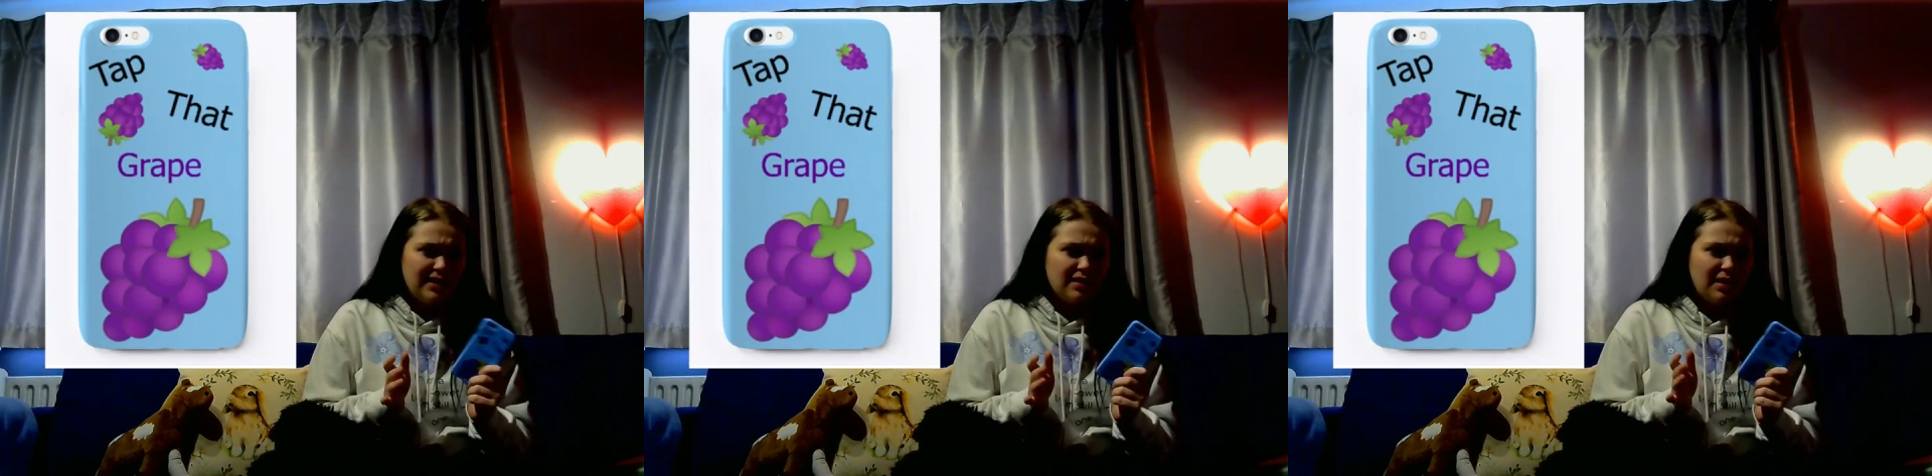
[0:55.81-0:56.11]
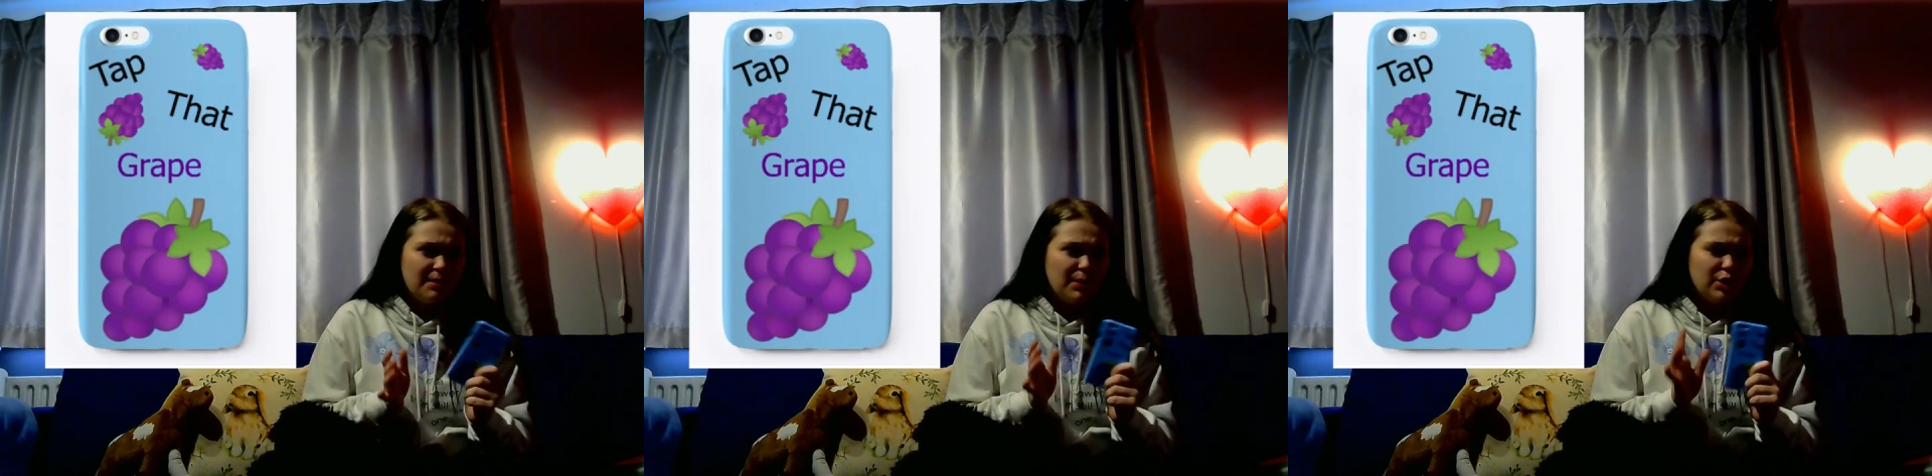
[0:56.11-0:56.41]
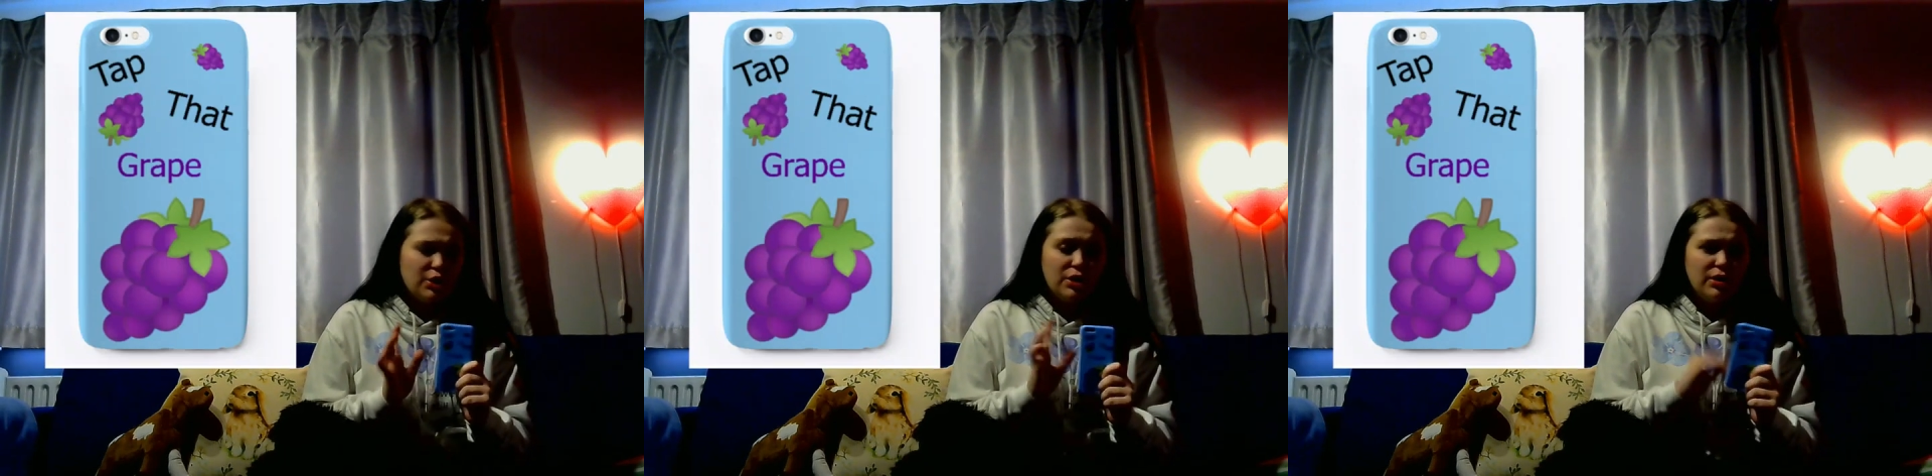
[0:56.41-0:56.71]
so I'm pretty
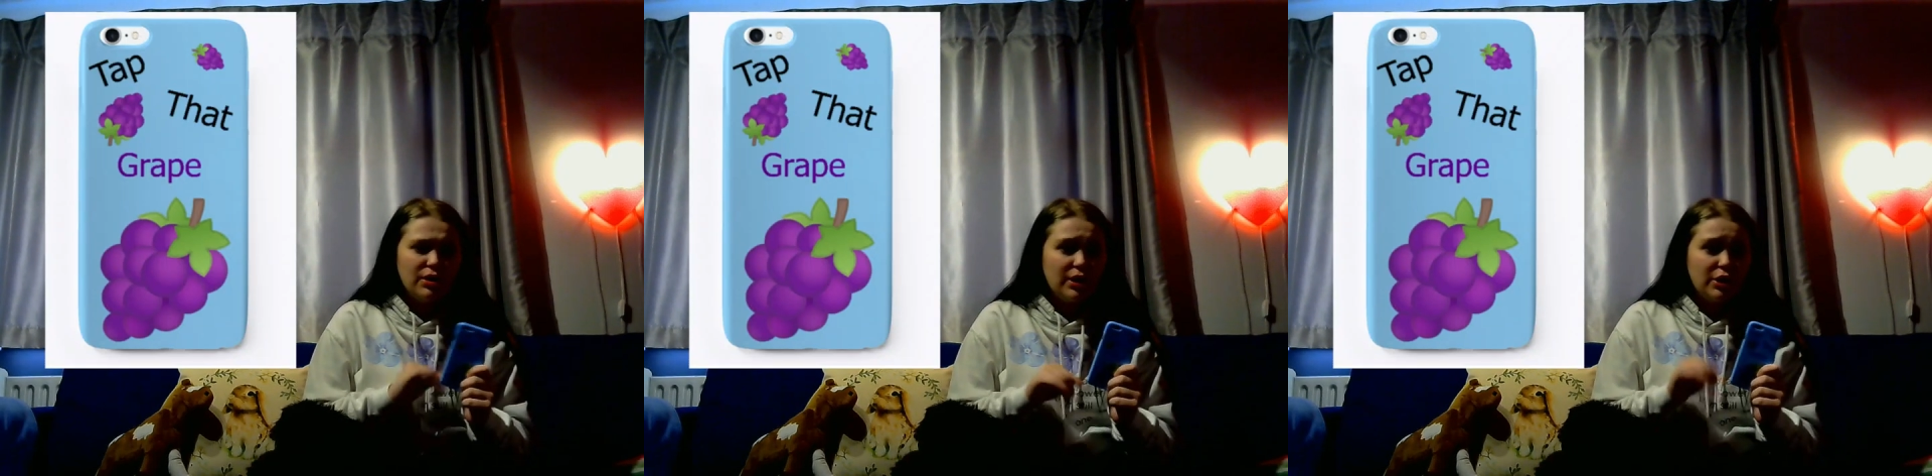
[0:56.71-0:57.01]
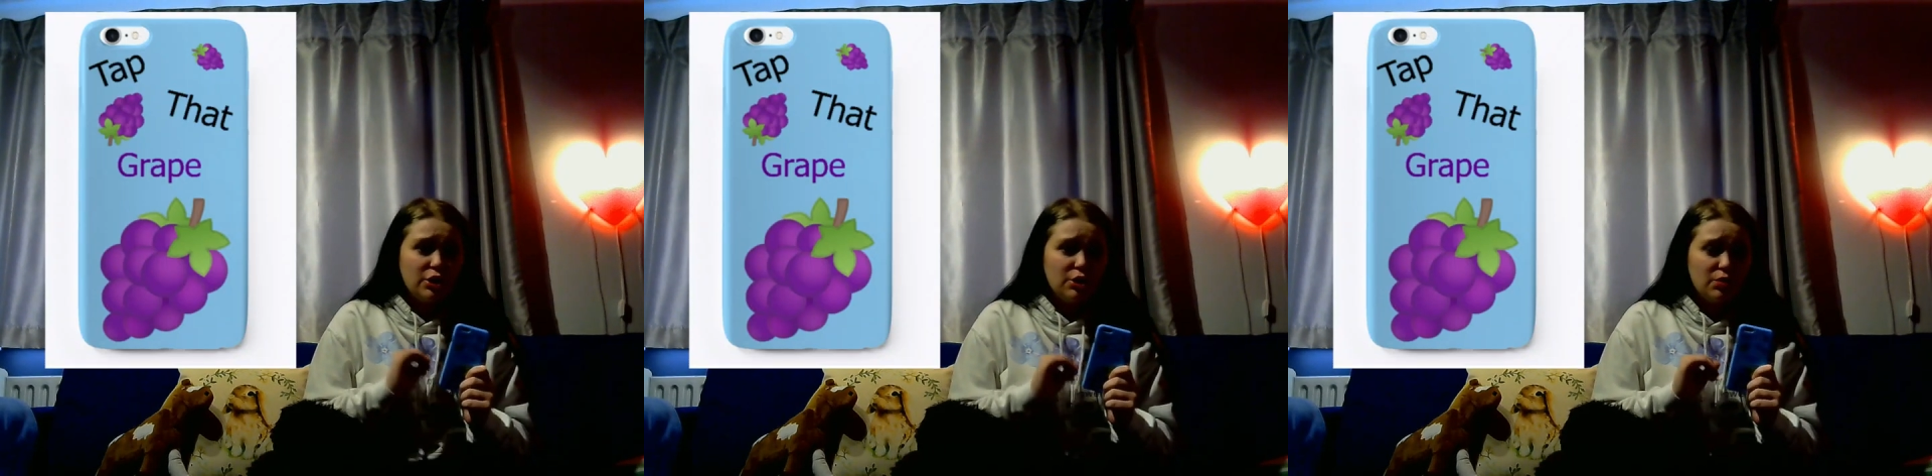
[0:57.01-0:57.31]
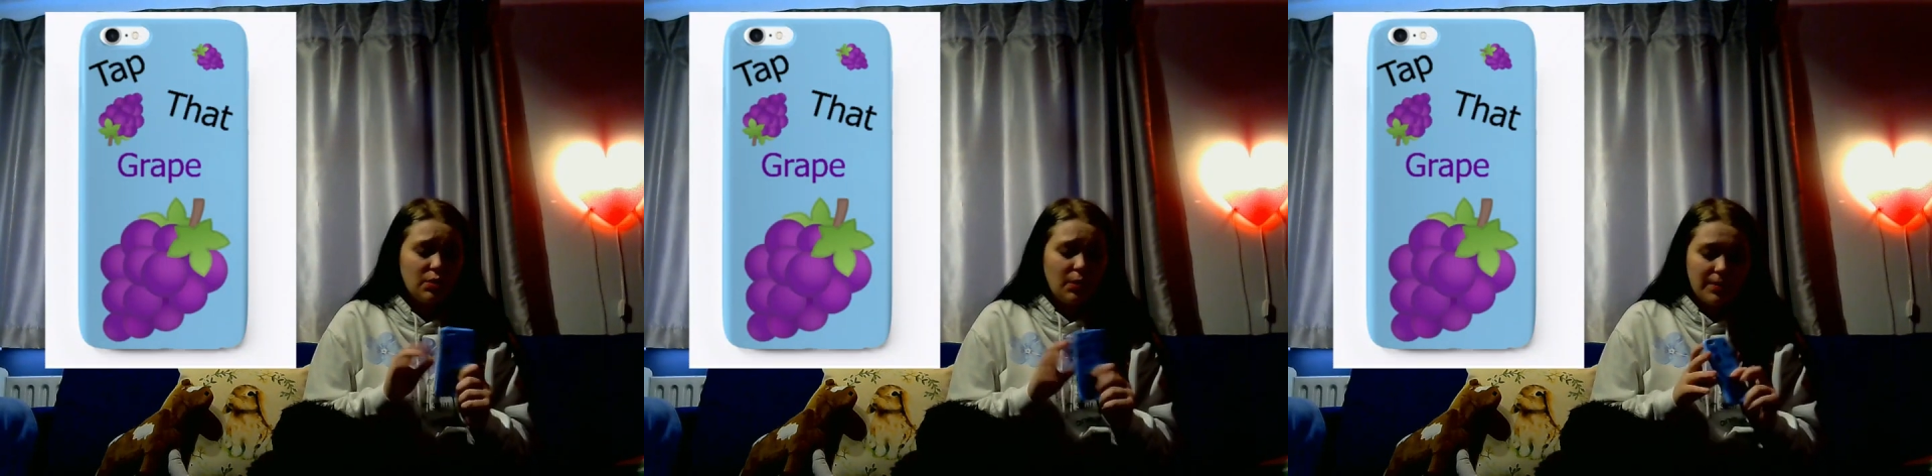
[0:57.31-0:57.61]
sure you can like choose on
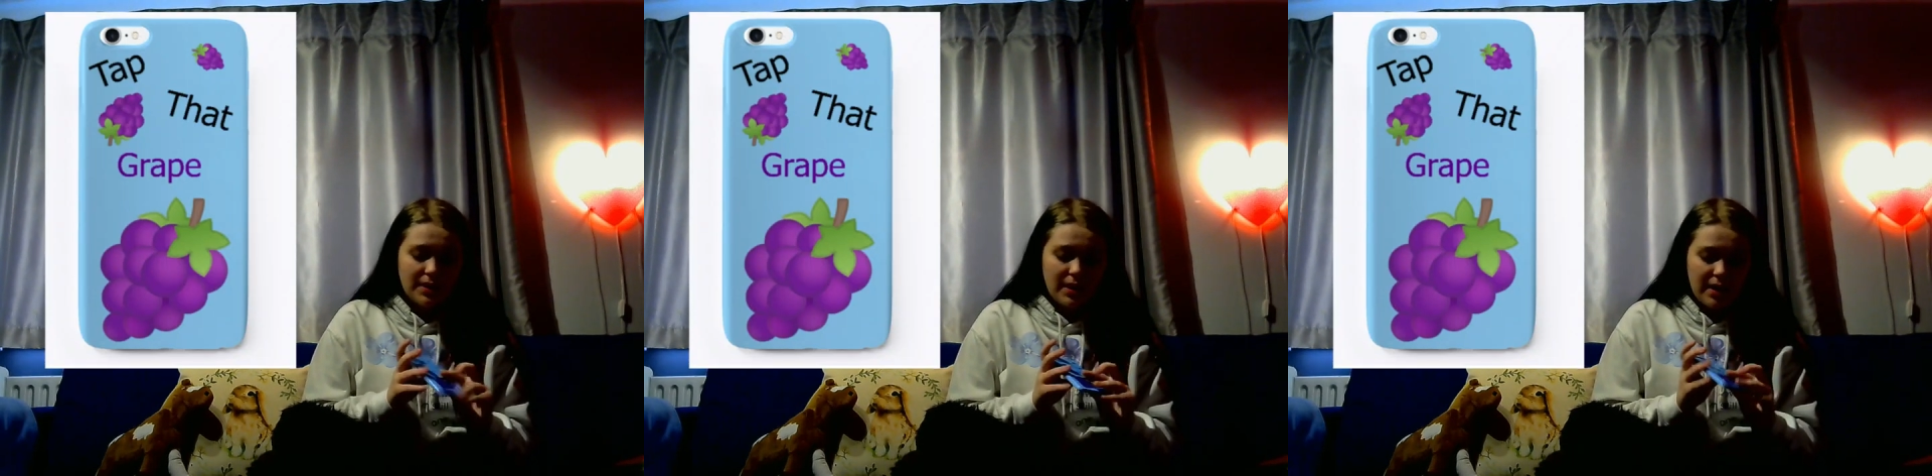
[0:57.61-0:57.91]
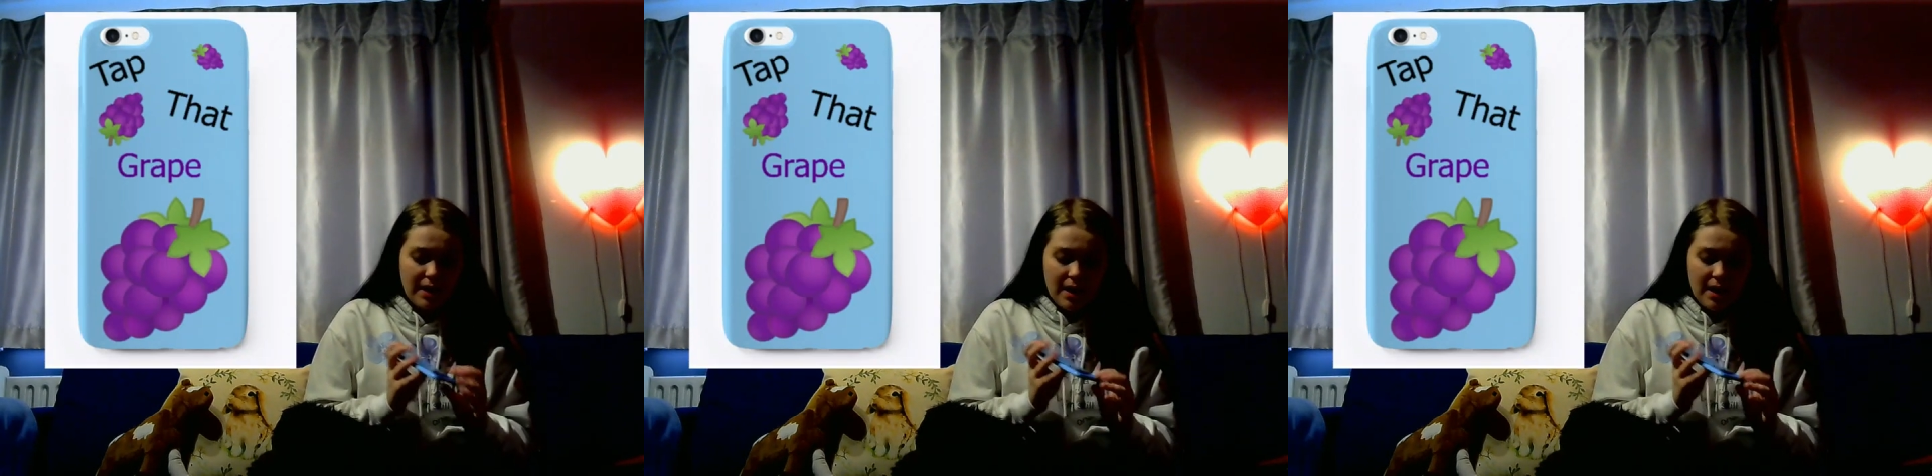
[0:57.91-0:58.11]
the website.